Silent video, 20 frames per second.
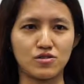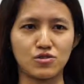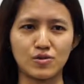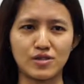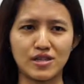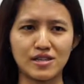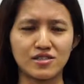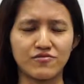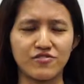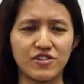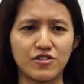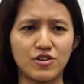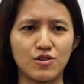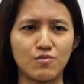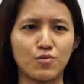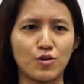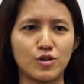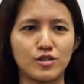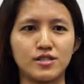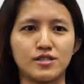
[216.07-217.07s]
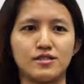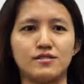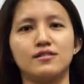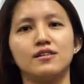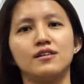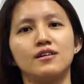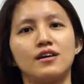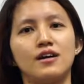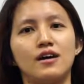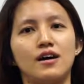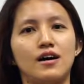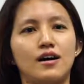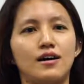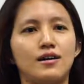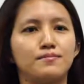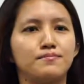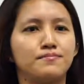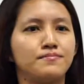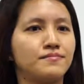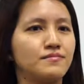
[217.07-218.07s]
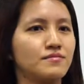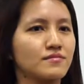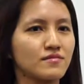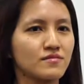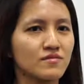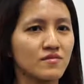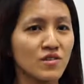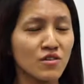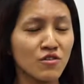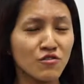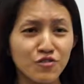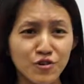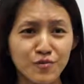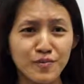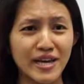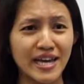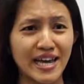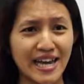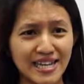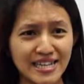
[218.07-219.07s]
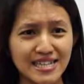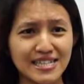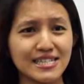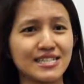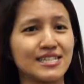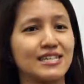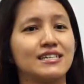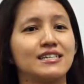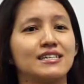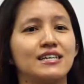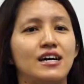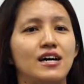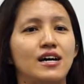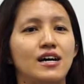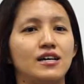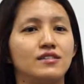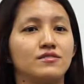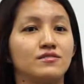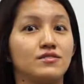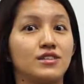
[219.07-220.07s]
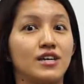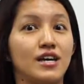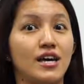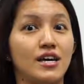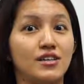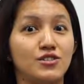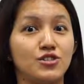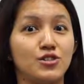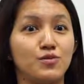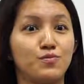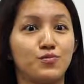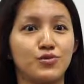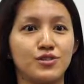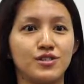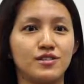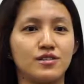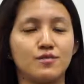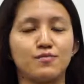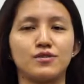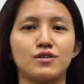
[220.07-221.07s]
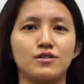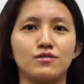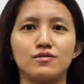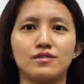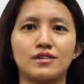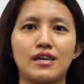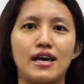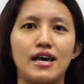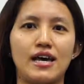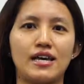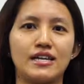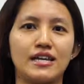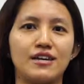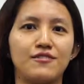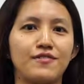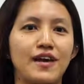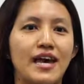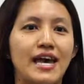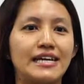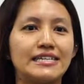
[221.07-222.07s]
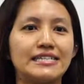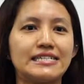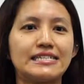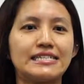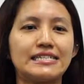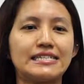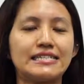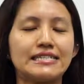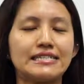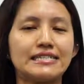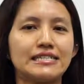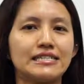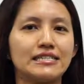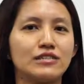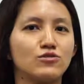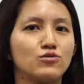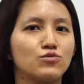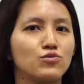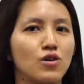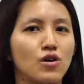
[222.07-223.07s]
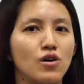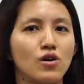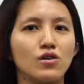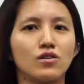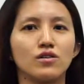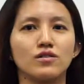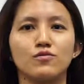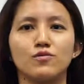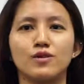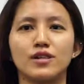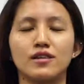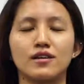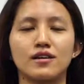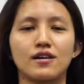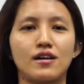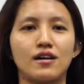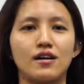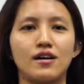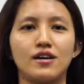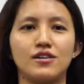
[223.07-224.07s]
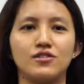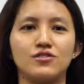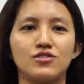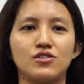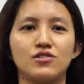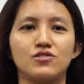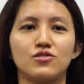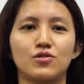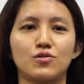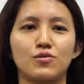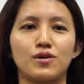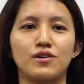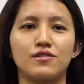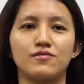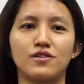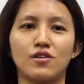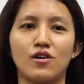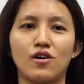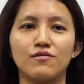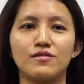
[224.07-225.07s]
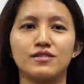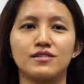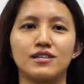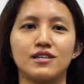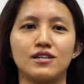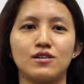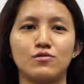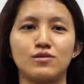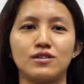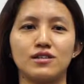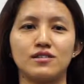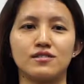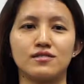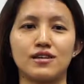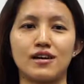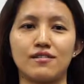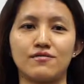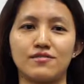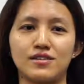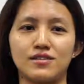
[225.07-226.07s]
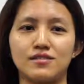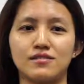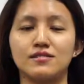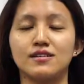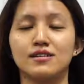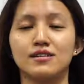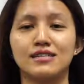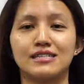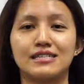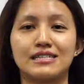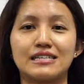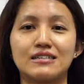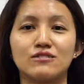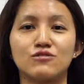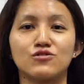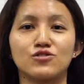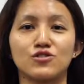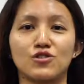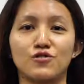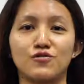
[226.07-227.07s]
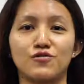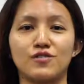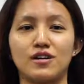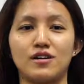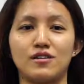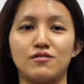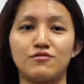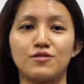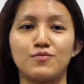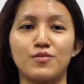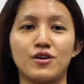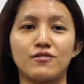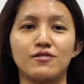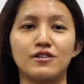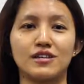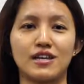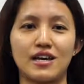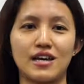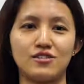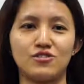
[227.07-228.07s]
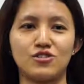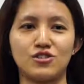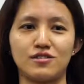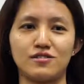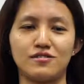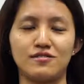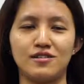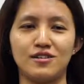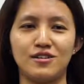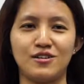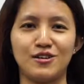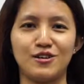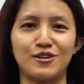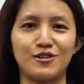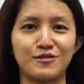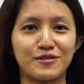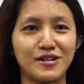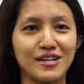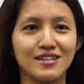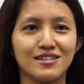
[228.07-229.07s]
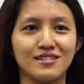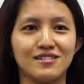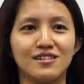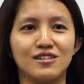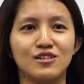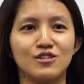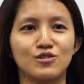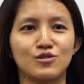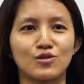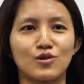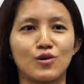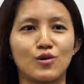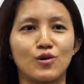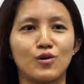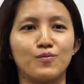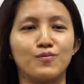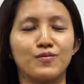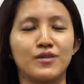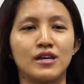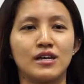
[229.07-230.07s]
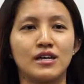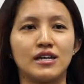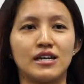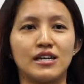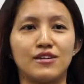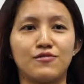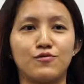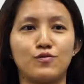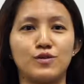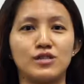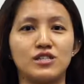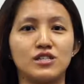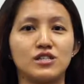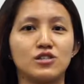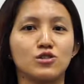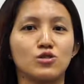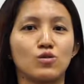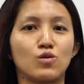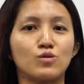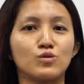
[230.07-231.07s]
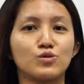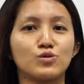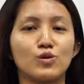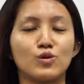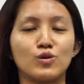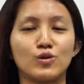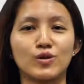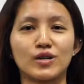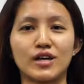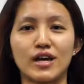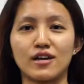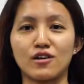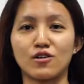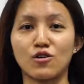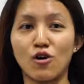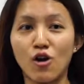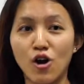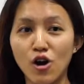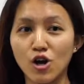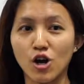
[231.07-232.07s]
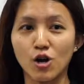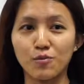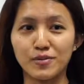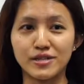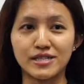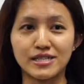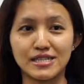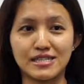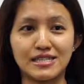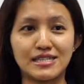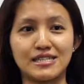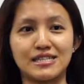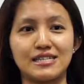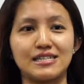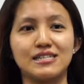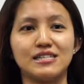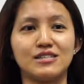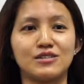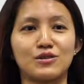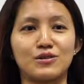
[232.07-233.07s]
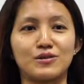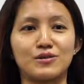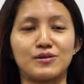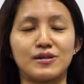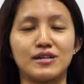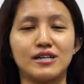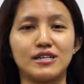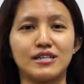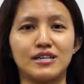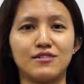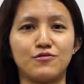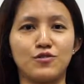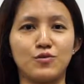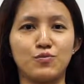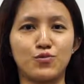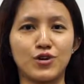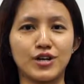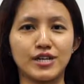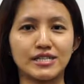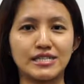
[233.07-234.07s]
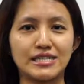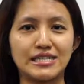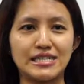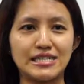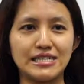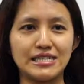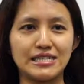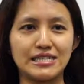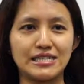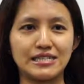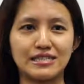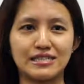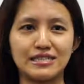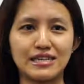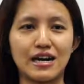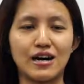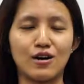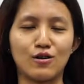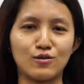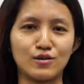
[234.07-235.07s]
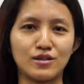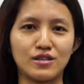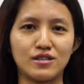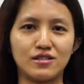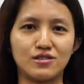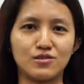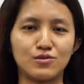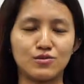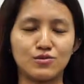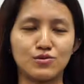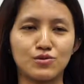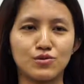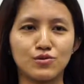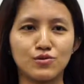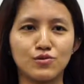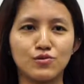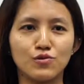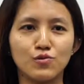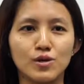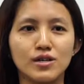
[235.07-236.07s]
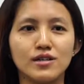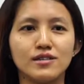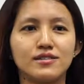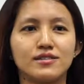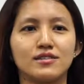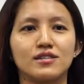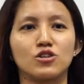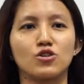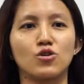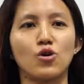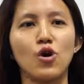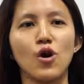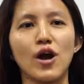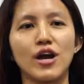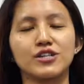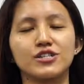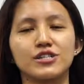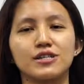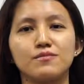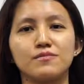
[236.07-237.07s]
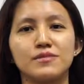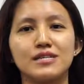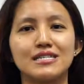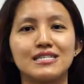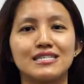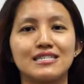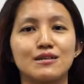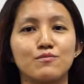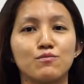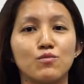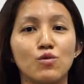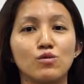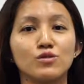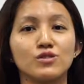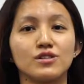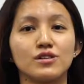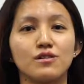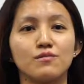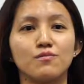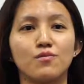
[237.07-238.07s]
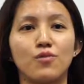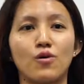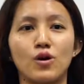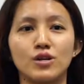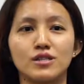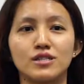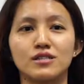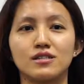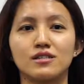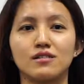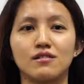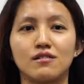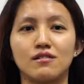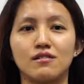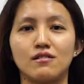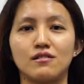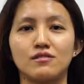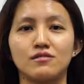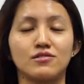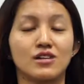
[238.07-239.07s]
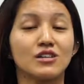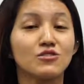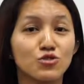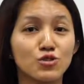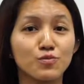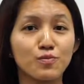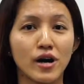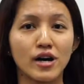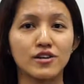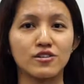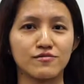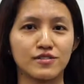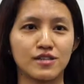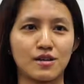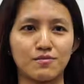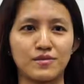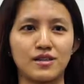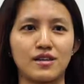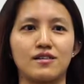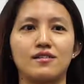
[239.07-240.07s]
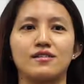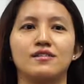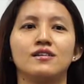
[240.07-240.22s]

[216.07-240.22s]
So that's very important. For mechanic, the engine principles, and if anything is wrong with the car engines or whatever, obviously he will need to have the skills of repairing the engine. All right, so if we just also look at core competencies, all right, if we break this down into 2 words, core actually means the most important or central part of something.